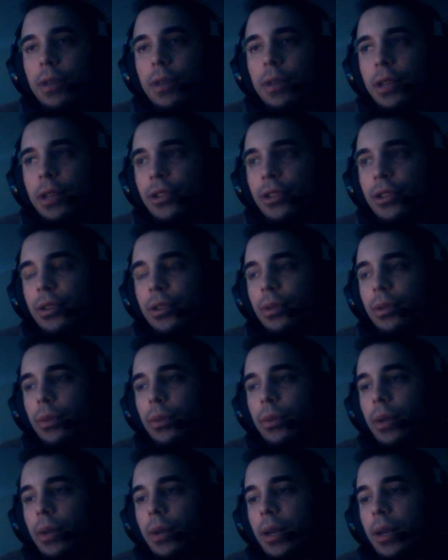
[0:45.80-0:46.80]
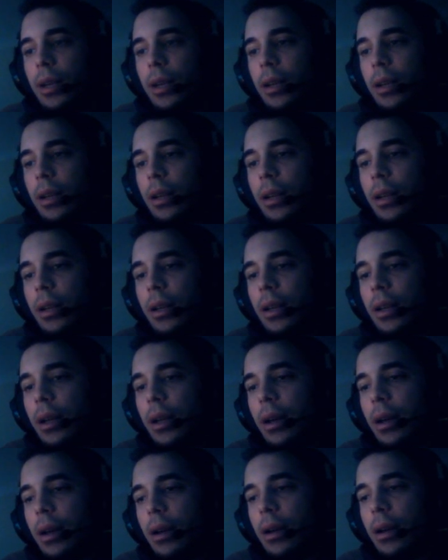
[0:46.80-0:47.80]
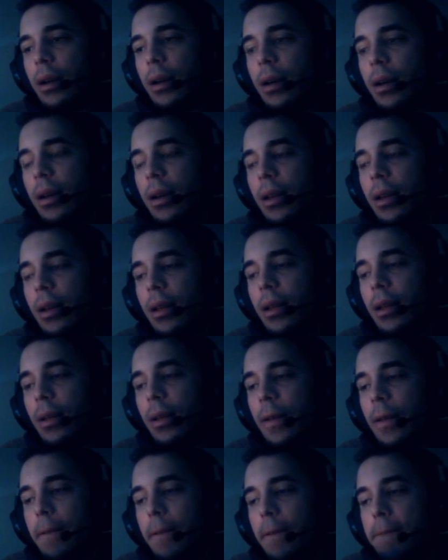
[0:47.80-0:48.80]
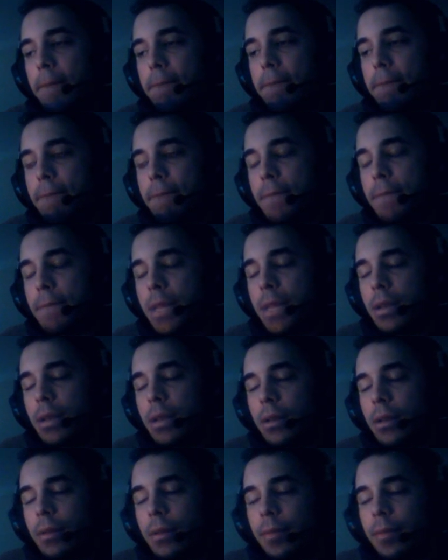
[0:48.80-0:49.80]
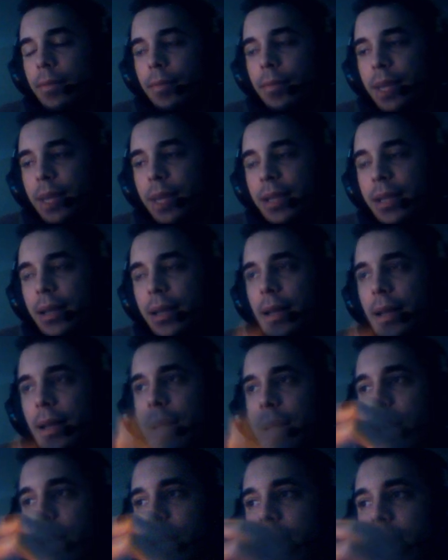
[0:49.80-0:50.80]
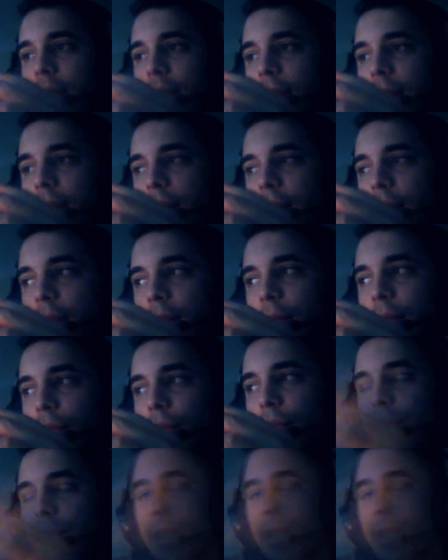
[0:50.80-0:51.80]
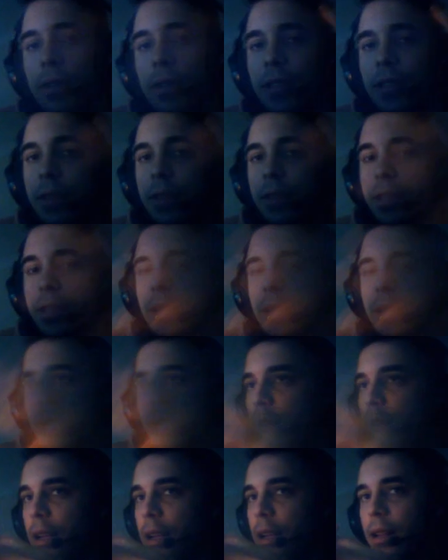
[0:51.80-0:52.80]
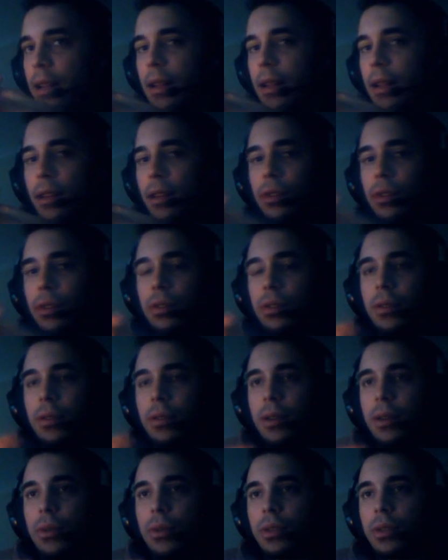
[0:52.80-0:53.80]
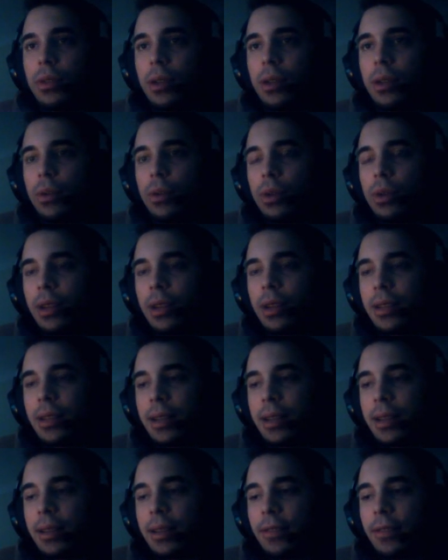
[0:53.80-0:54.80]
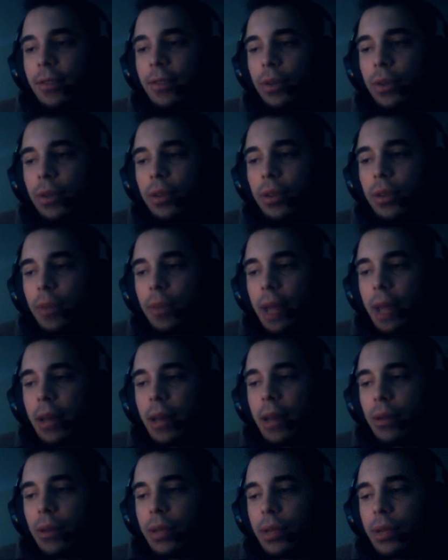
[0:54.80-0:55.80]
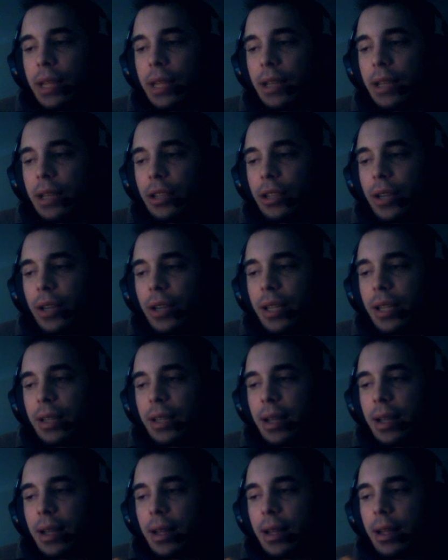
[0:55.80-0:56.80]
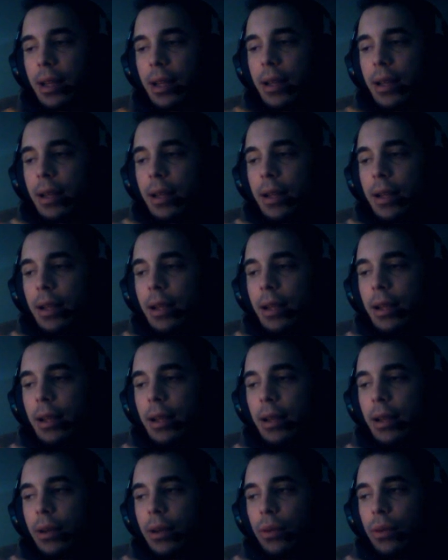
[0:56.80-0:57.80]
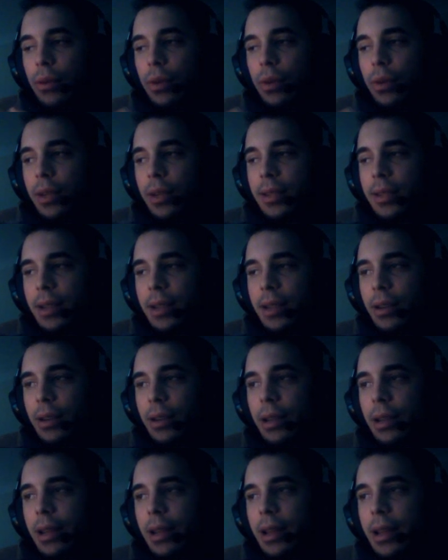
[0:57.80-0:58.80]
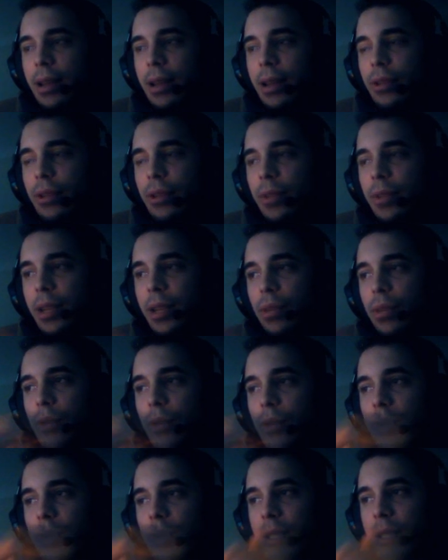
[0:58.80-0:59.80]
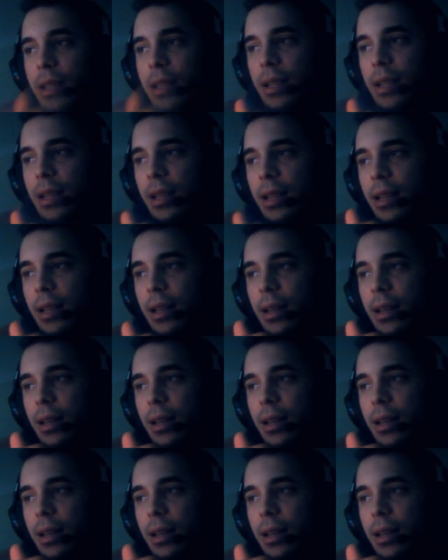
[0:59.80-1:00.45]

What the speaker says: issue where I basically would self-sabotage for like a day or two, and I wouldn't exactly follow the plan, and I would take trades that weren't necessarily there, and I was making one mistake and then